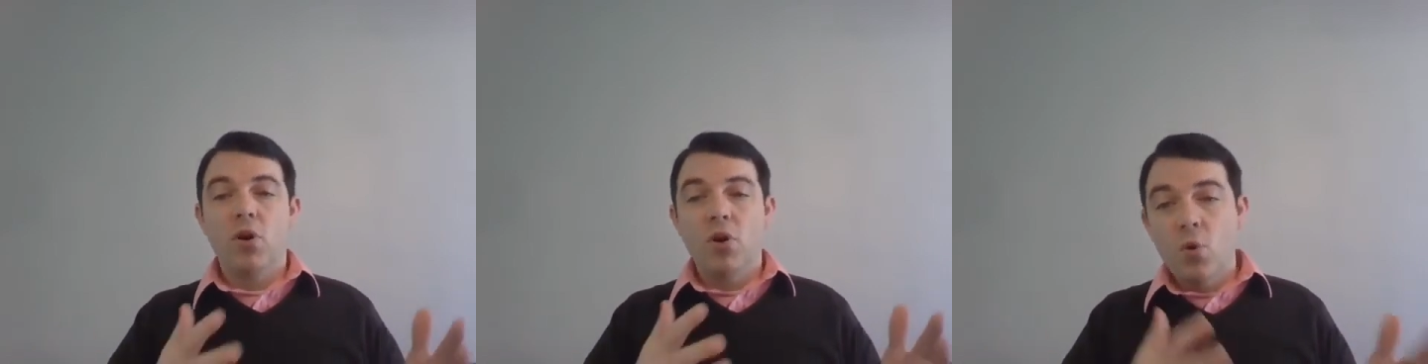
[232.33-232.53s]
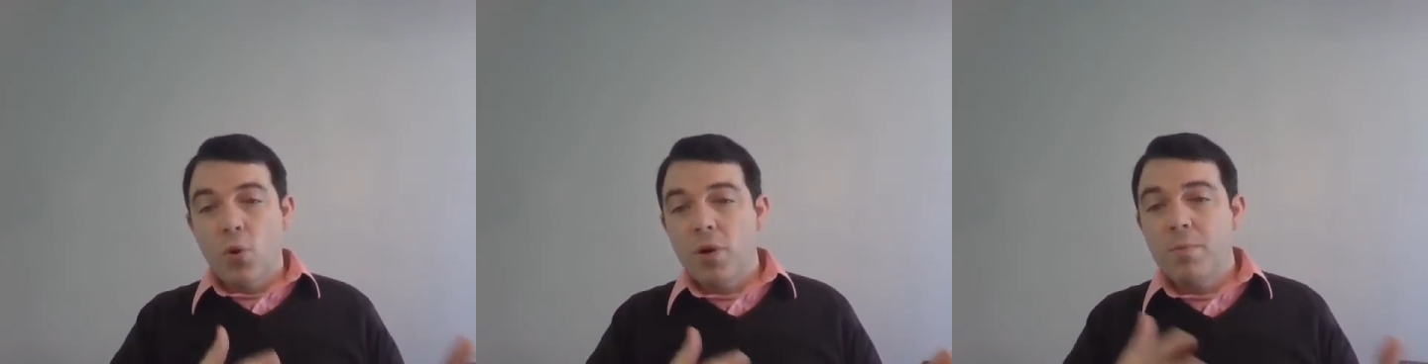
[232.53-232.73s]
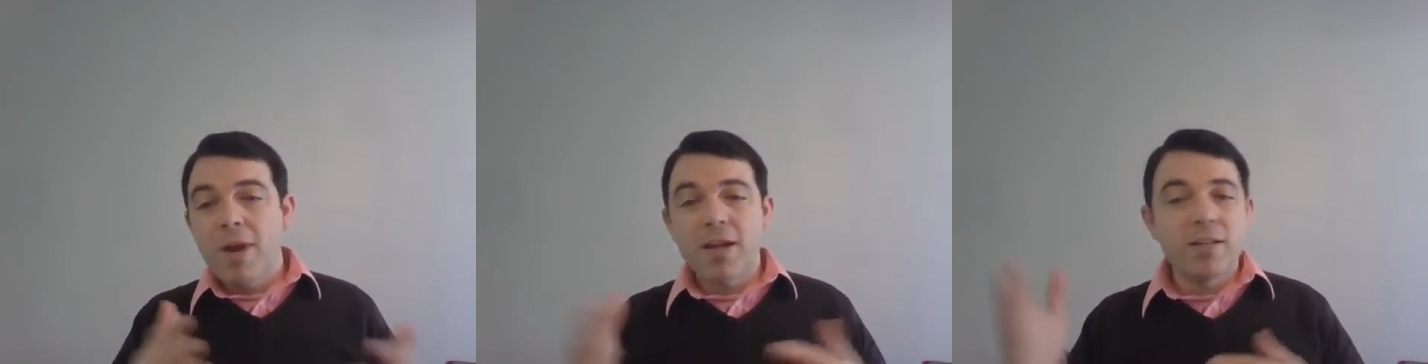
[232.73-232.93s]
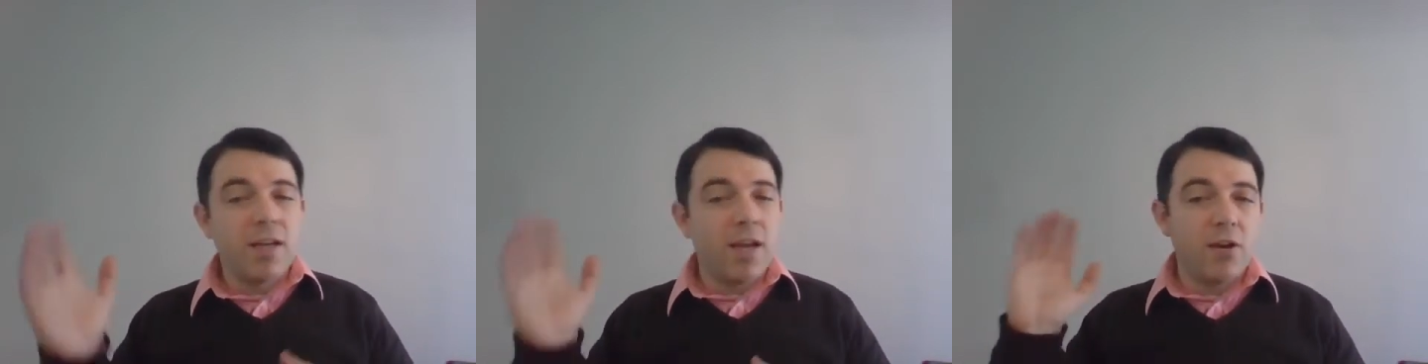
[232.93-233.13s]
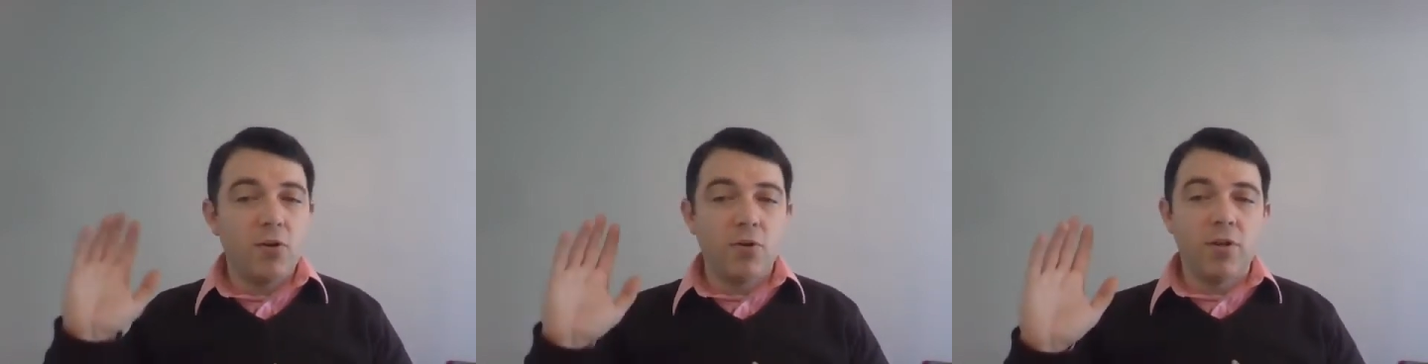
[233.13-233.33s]
Going back
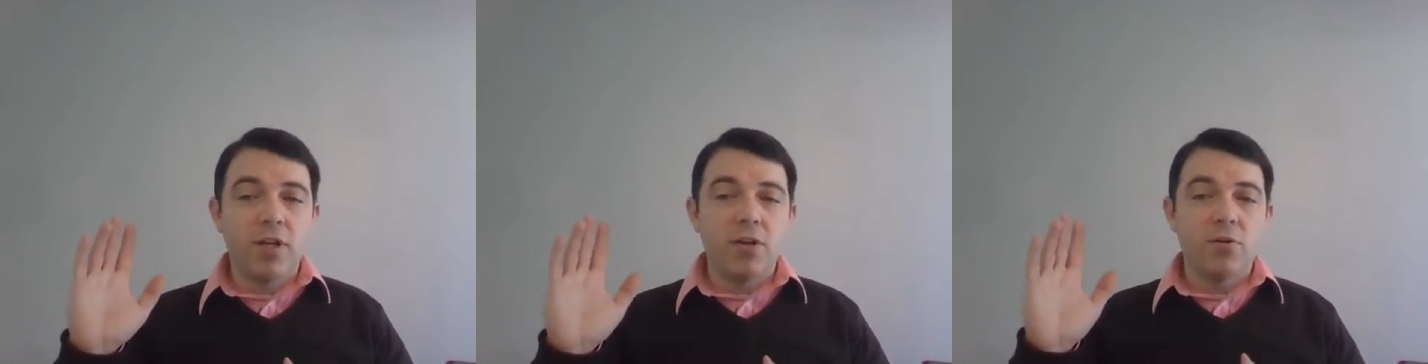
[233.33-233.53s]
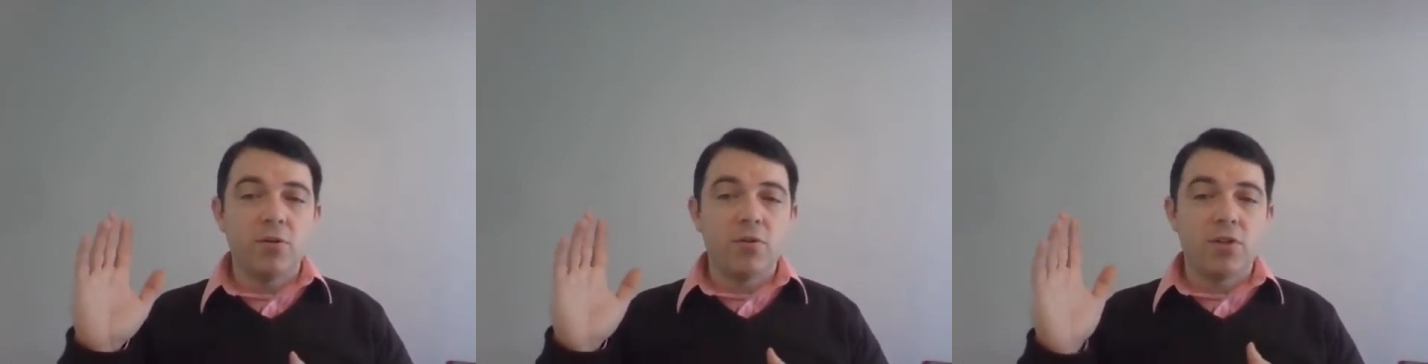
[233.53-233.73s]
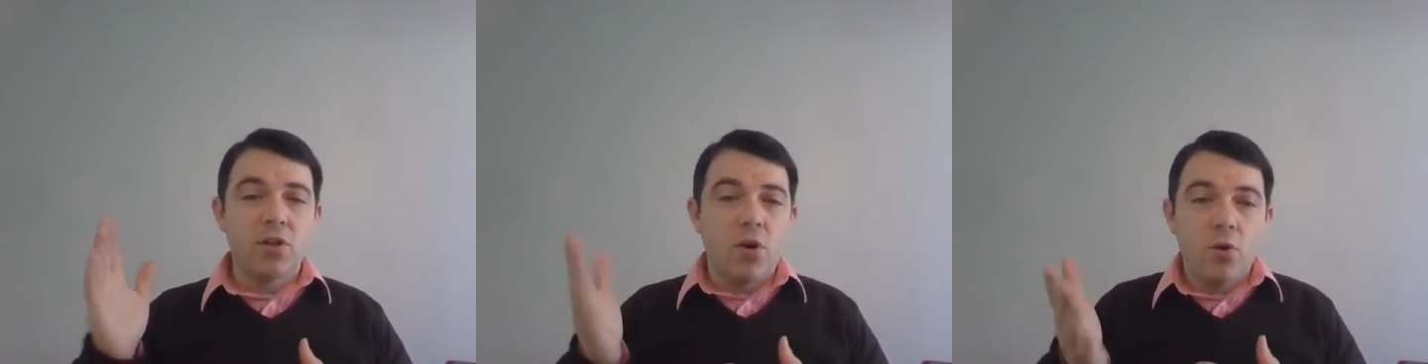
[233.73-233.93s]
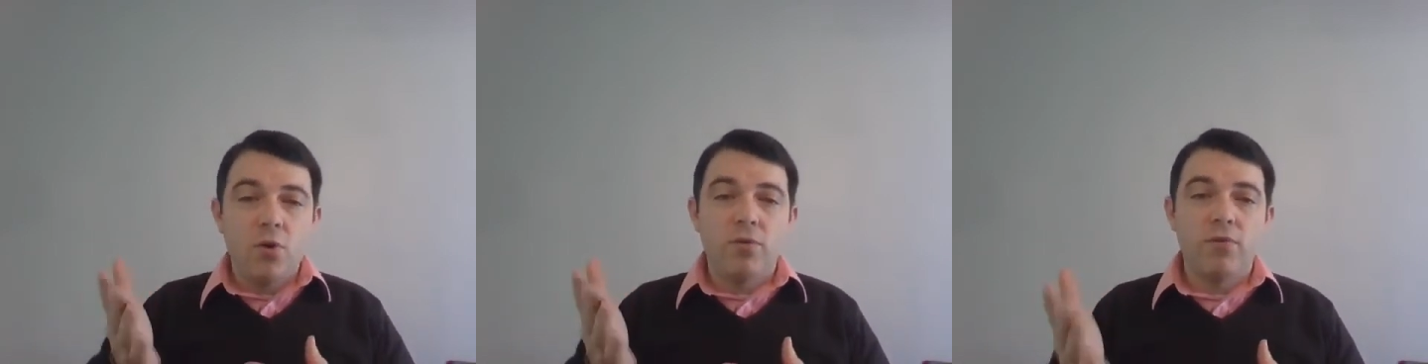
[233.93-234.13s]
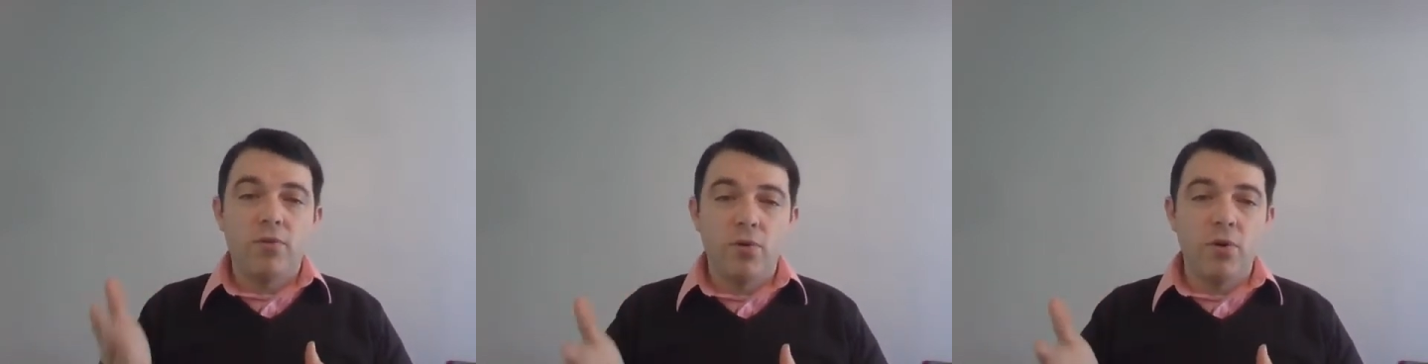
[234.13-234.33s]
to Edgar Dale's
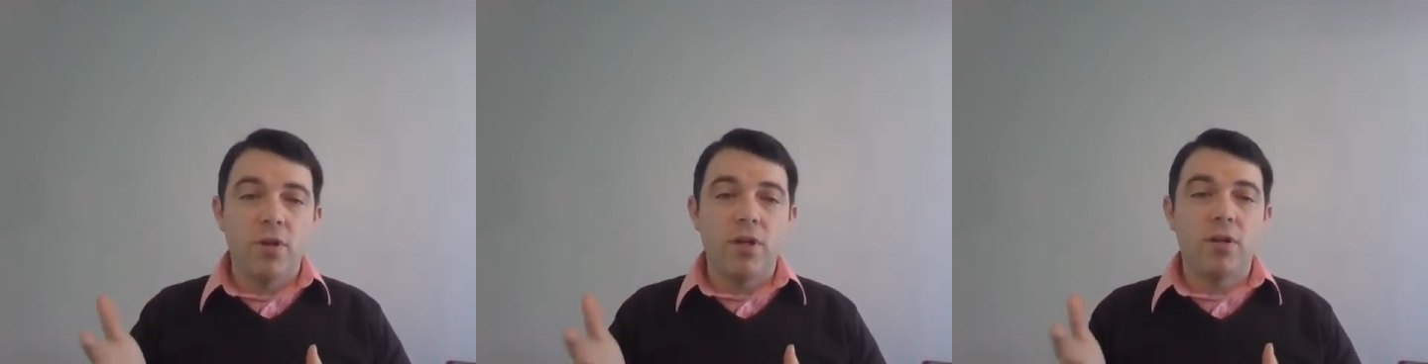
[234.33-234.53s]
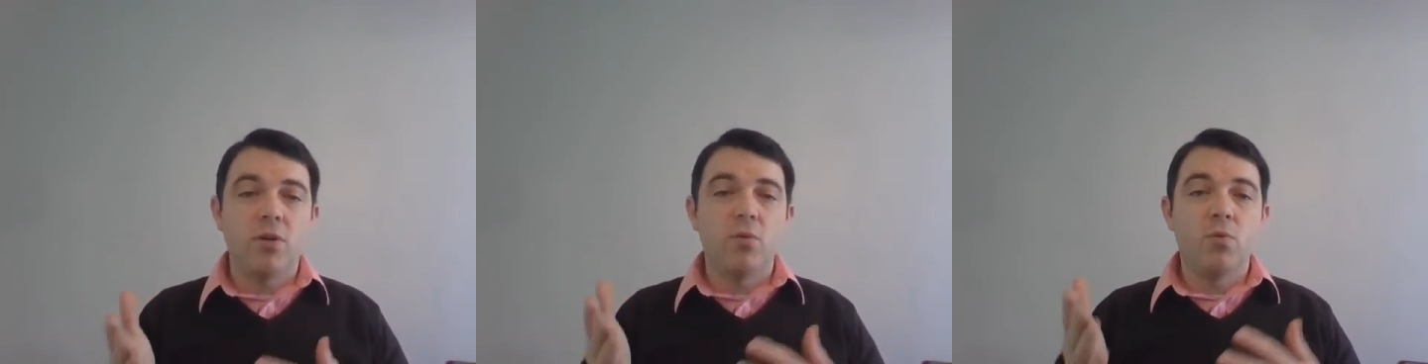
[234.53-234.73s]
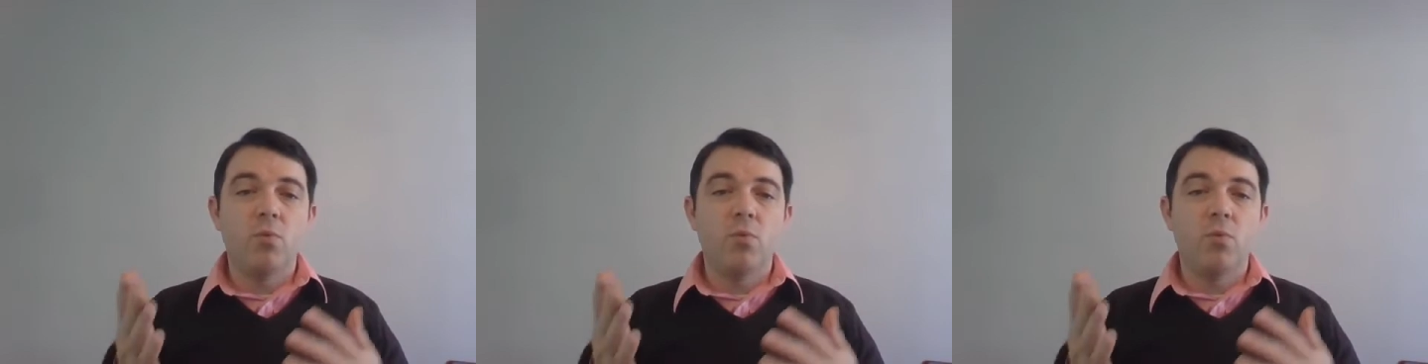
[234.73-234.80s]
Cone of Learning,